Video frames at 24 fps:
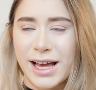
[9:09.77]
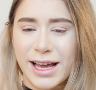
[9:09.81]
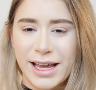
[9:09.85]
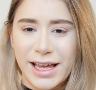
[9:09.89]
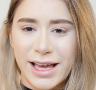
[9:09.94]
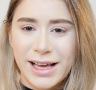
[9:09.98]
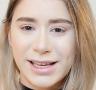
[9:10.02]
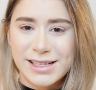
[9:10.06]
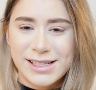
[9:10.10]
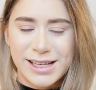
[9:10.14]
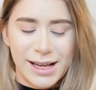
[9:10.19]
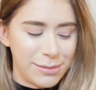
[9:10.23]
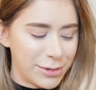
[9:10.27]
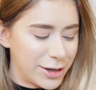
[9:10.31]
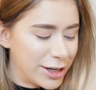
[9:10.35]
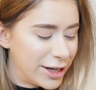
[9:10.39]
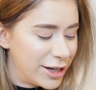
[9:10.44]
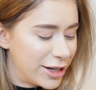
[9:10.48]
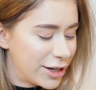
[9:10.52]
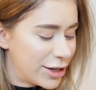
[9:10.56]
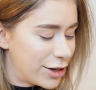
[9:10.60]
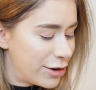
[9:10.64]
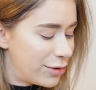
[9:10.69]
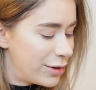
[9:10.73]
I guess I'm
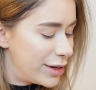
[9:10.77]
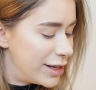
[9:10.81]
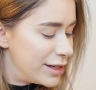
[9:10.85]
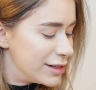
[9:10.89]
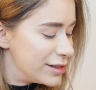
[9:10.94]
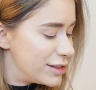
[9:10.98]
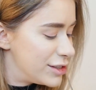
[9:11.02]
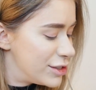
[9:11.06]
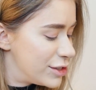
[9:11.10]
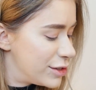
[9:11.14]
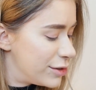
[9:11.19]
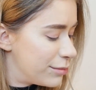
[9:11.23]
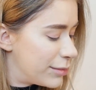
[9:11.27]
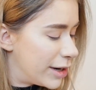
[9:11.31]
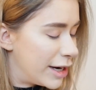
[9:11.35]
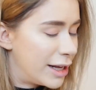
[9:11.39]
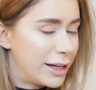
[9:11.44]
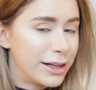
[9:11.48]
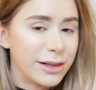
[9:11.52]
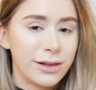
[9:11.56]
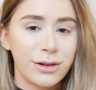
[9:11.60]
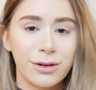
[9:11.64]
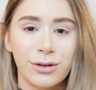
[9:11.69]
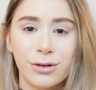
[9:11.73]
gonna go into
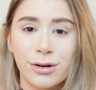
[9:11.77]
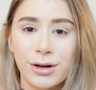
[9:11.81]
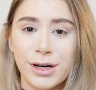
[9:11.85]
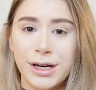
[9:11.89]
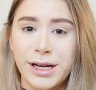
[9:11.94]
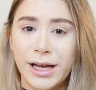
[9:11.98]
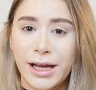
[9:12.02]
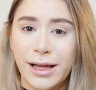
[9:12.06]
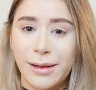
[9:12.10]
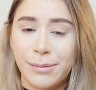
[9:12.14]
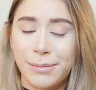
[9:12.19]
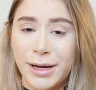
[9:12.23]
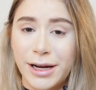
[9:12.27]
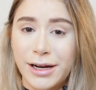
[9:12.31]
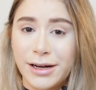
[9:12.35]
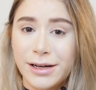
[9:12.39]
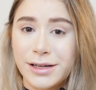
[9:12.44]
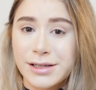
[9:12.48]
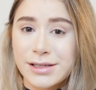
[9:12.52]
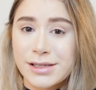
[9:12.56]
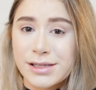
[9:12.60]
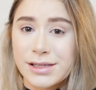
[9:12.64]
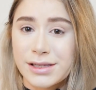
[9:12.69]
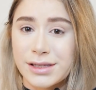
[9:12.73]
my L'Oreal
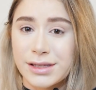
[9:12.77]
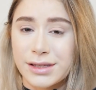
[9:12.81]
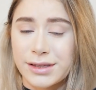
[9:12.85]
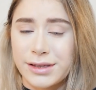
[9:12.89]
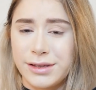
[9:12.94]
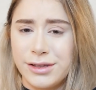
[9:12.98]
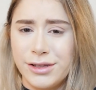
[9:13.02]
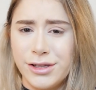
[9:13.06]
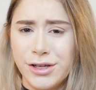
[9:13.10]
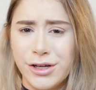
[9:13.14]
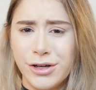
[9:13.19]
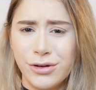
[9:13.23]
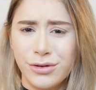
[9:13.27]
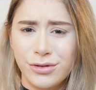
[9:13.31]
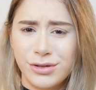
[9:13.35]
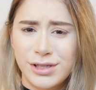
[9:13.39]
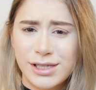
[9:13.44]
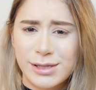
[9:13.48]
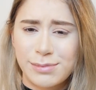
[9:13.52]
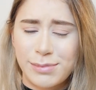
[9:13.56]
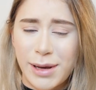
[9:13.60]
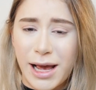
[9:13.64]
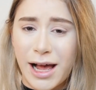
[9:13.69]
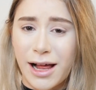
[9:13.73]
Paris
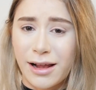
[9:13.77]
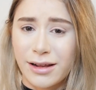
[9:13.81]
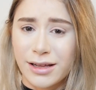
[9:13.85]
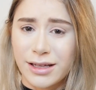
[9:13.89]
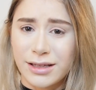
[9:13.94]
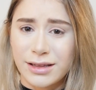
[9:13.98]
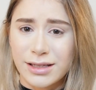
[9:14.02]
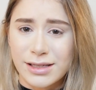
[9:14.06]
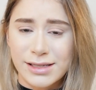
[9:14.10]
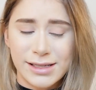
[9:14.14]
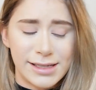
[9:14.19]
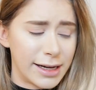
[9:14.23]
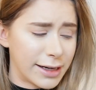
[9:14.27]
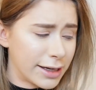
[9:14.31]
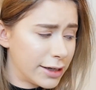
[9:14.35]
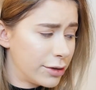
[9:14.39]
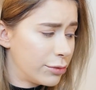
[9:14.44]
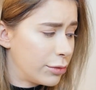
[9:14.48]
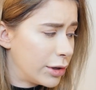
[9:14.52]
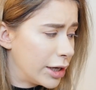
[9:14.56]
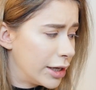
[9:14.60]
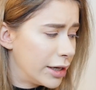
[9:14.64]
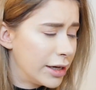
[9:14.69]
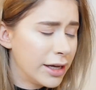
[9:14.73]
Nudes palette, the
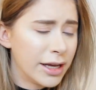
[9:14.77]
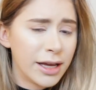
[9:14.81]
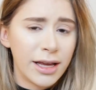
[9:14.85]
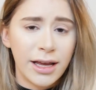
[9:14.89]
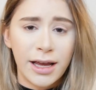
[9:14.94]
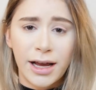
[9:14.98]
second one.